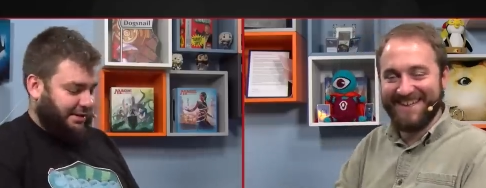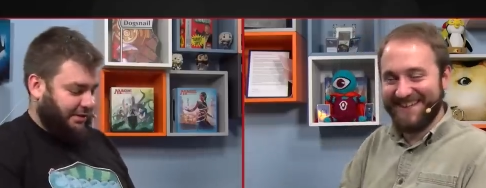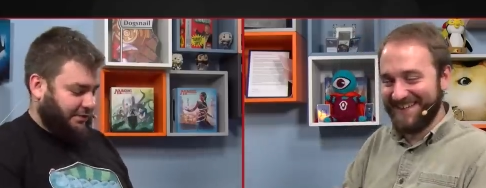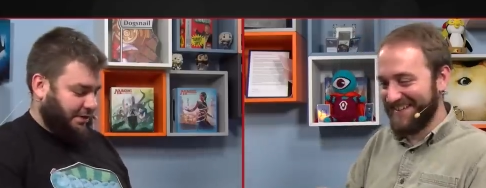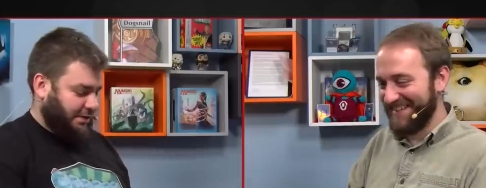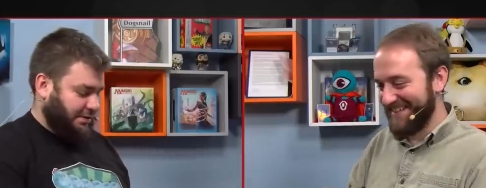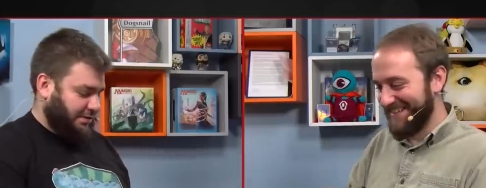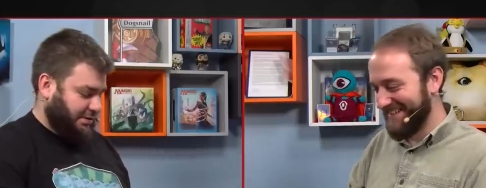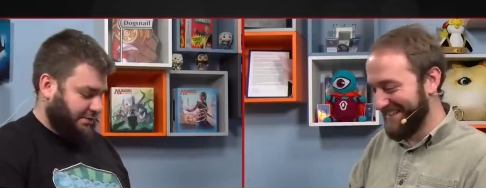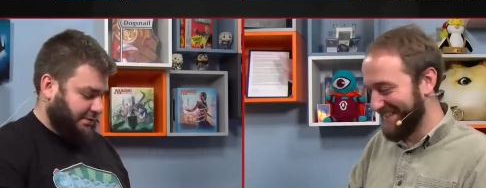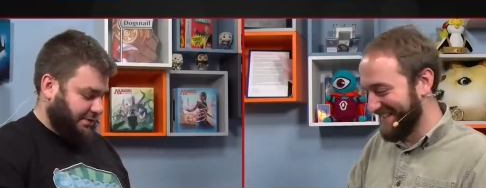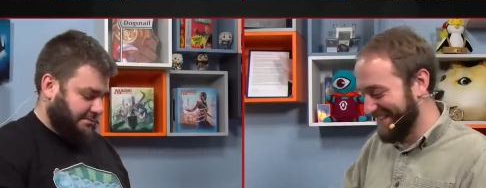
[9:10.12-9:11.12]
Speaker 1: That's fair.
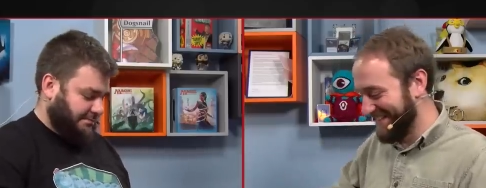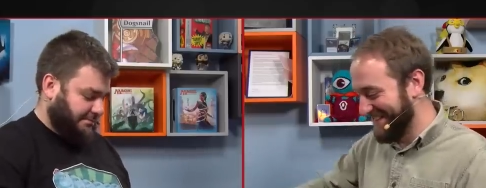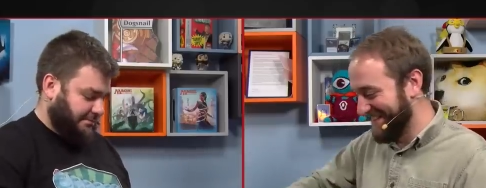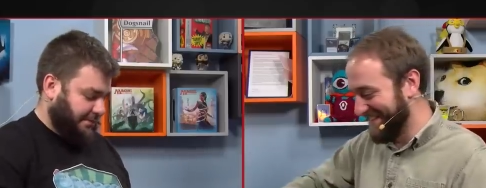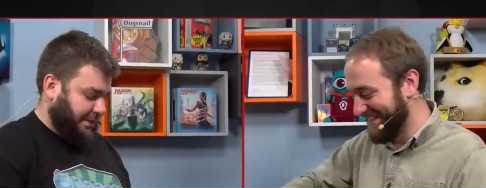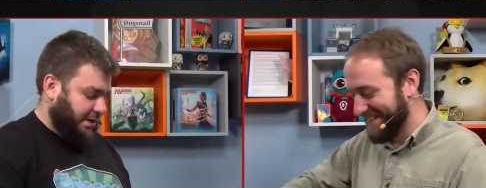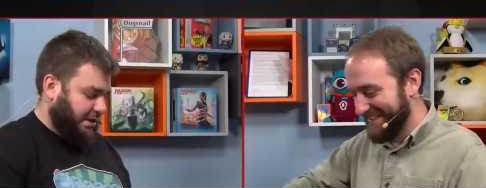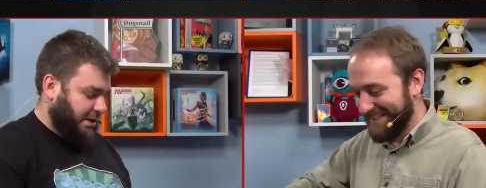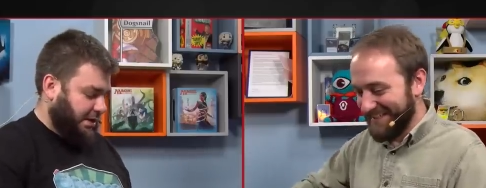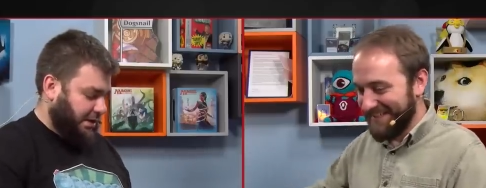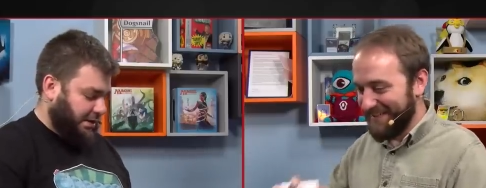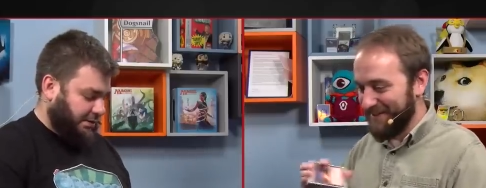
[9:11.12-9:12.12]
That's fair.
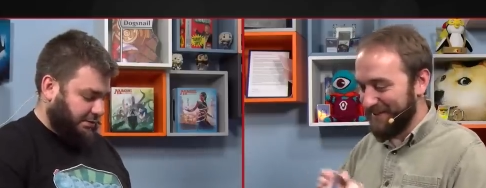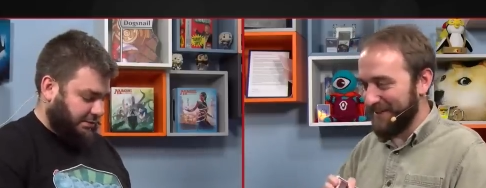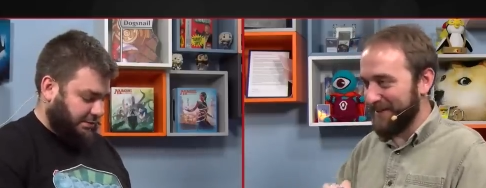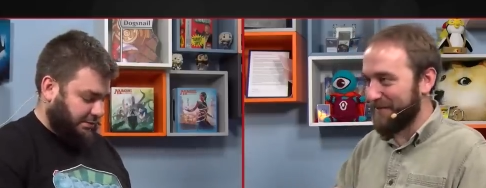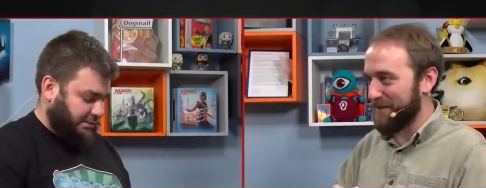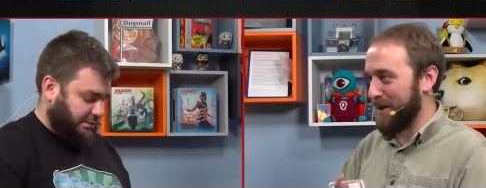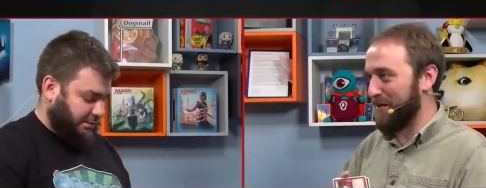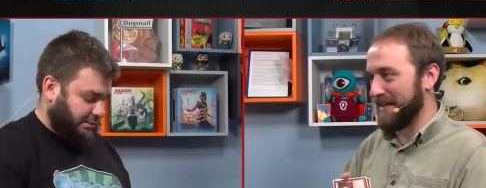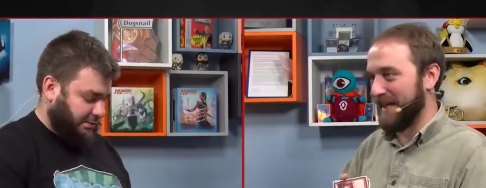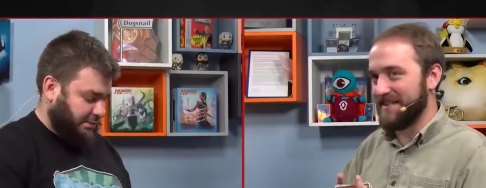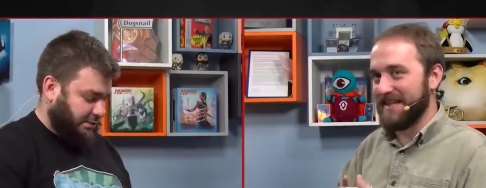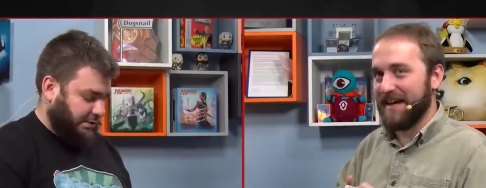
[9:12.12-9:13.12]
Ah.
Speaker 2: You, know, you never know with
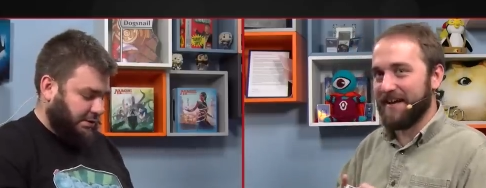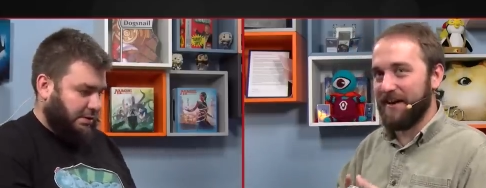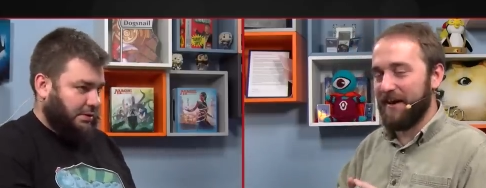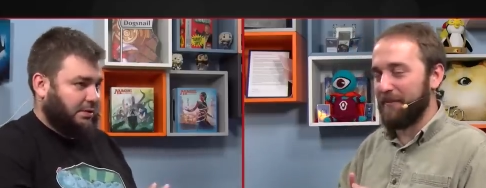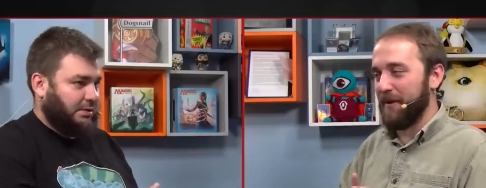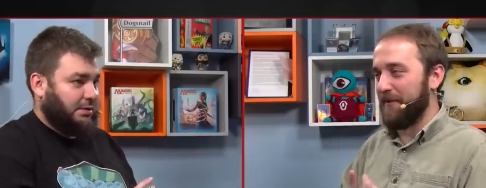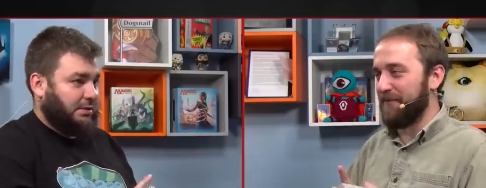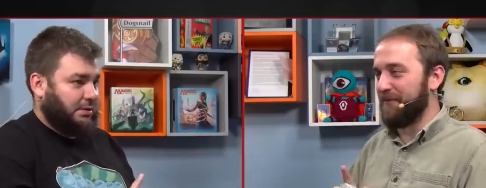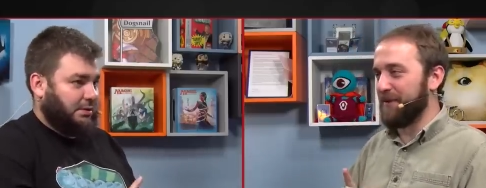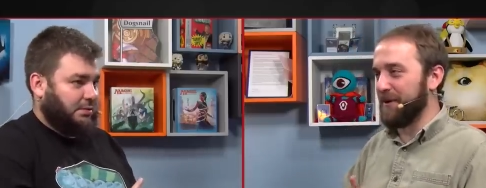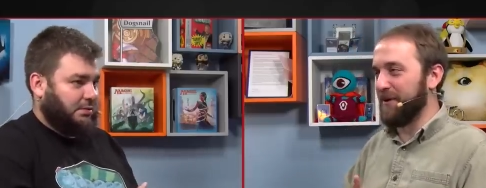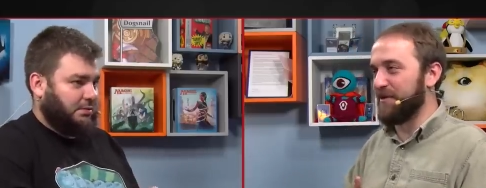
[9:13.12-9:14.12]
that deck. A, a, a
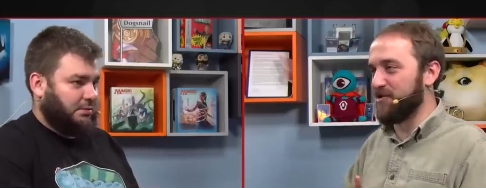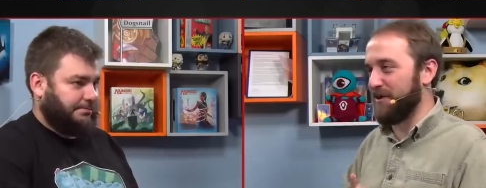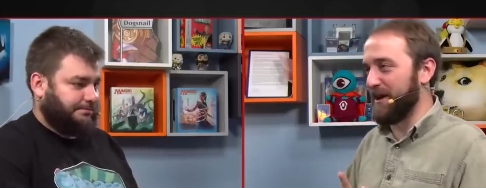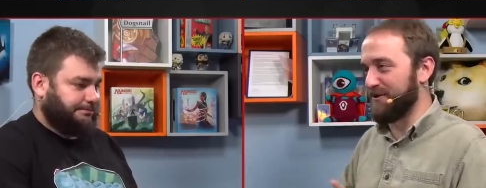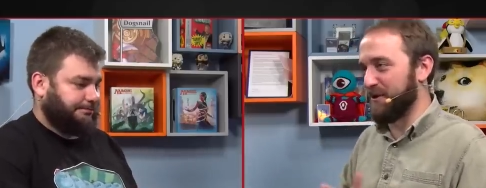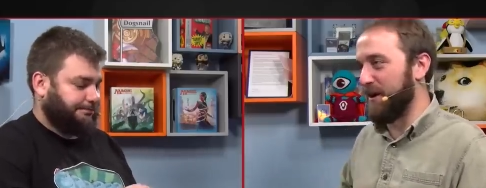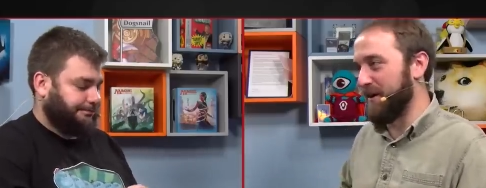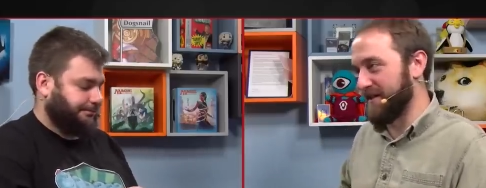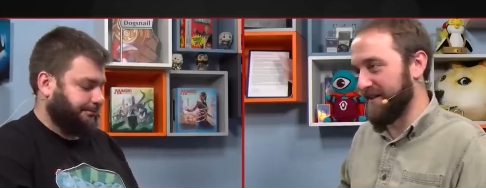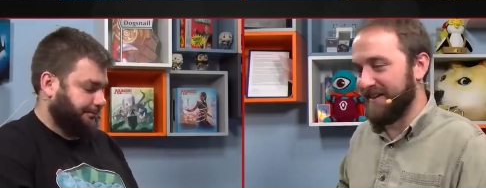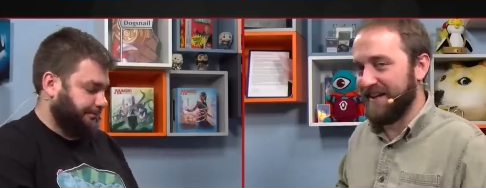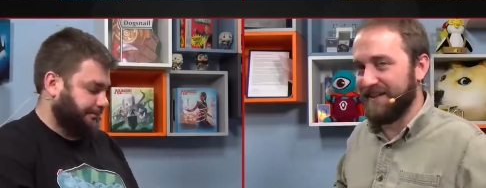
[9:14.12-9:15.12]
good string of draws,
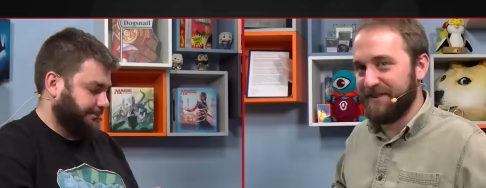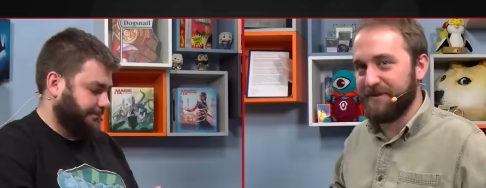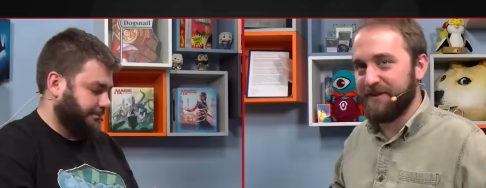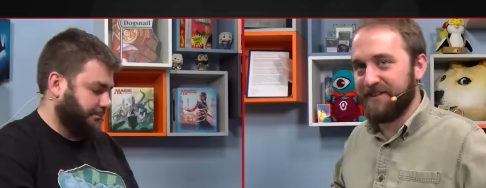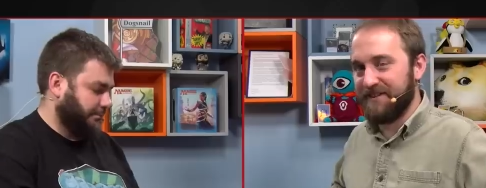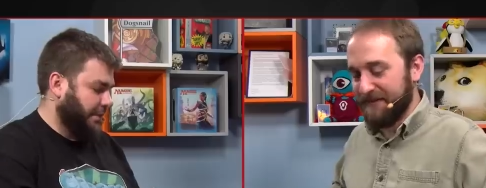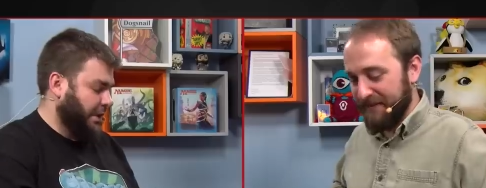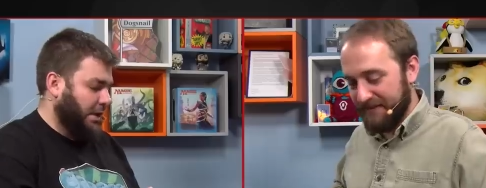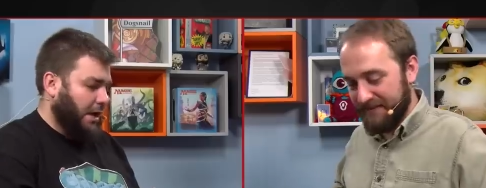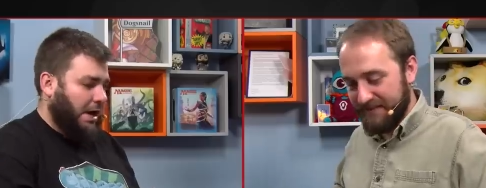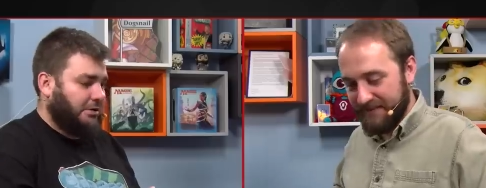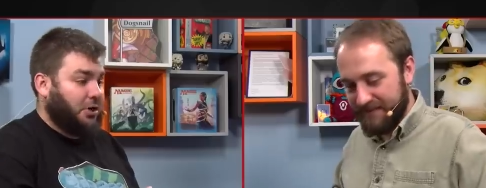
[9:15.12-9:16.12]
and yeah,
Speaker 1: you could.
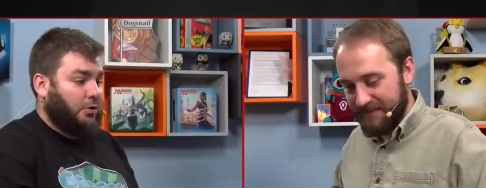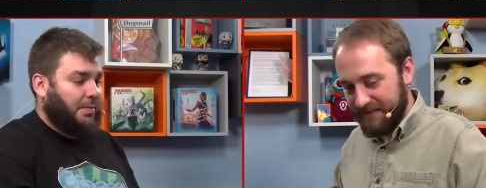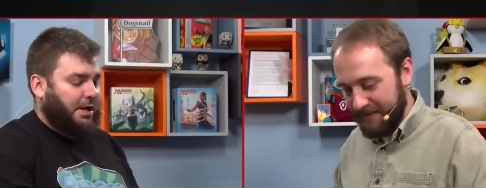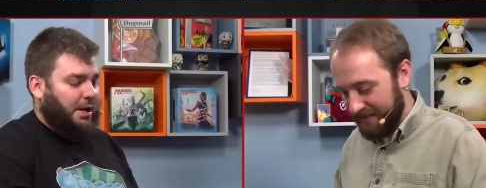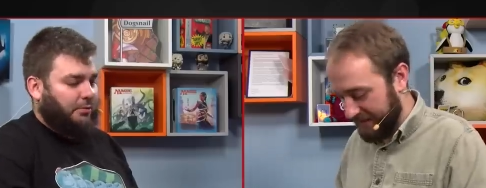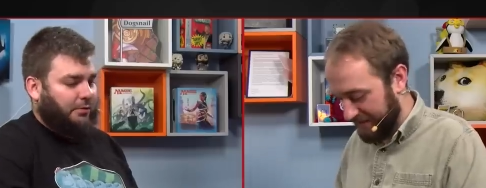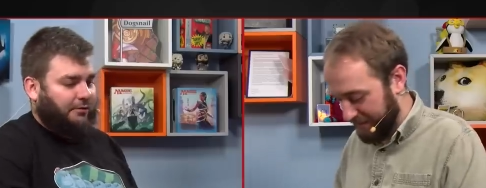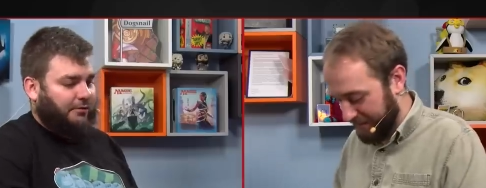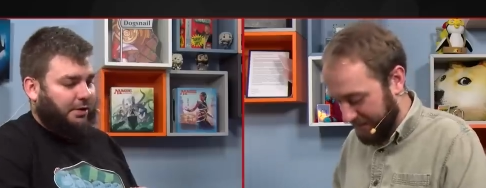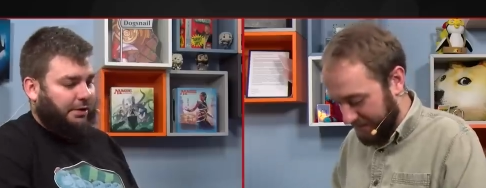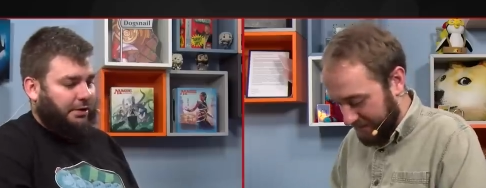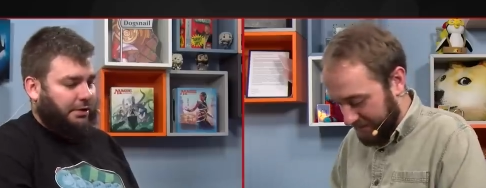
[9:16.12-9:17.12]
I was hoping I would
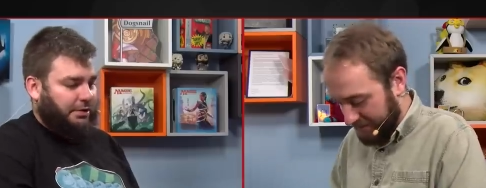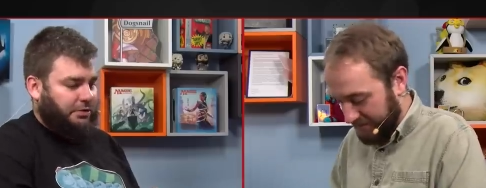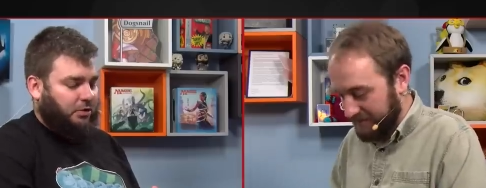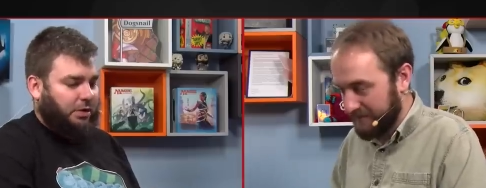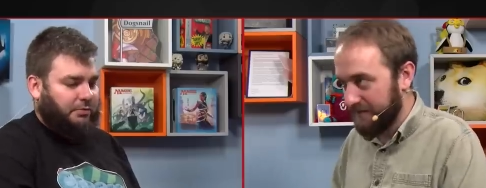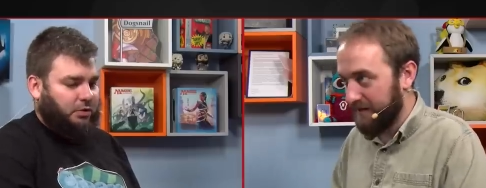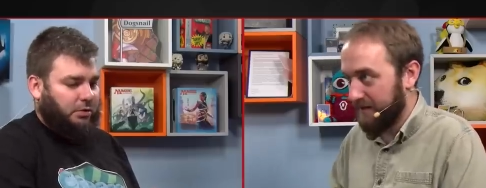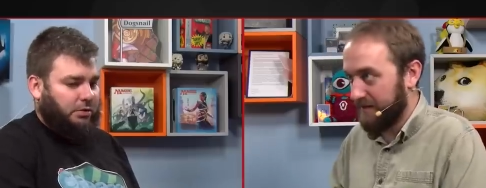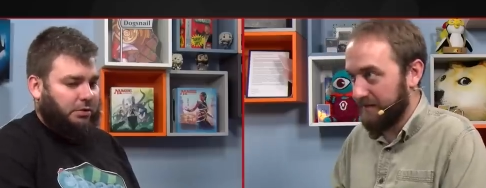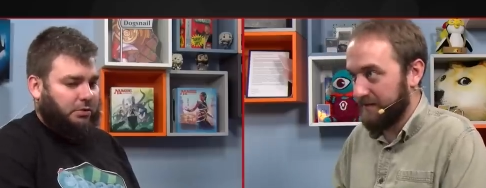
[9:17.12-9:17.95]
find it. a scrap trawler